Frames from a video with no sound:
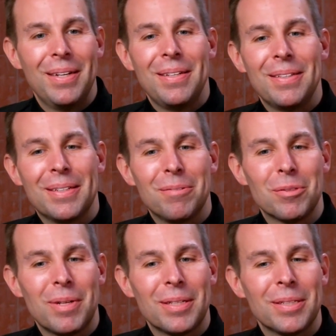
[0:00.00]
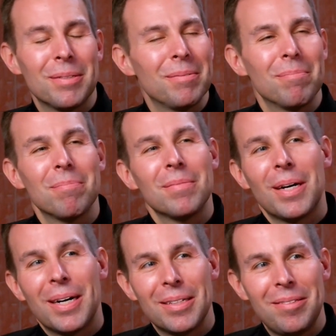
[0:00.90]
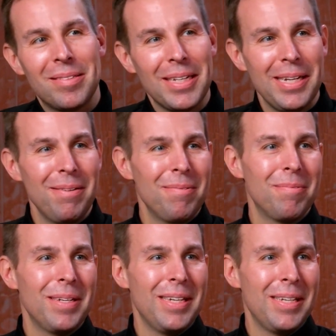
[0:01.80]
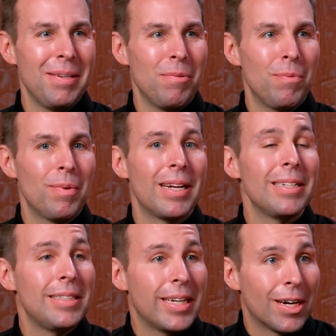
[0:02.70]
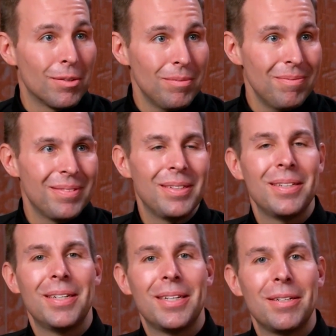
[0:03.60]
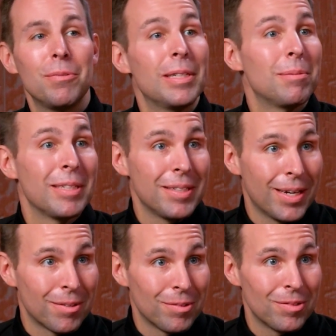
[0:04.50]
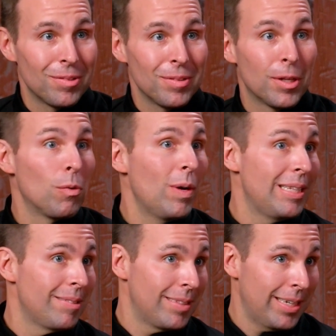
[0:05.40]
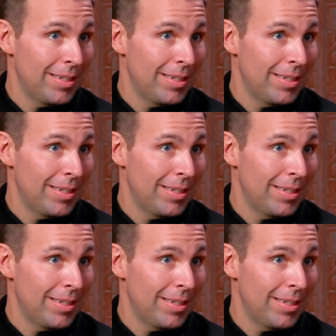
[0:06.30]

It was rather odd scene. We went into town and went to McDonald's on a Wednesday.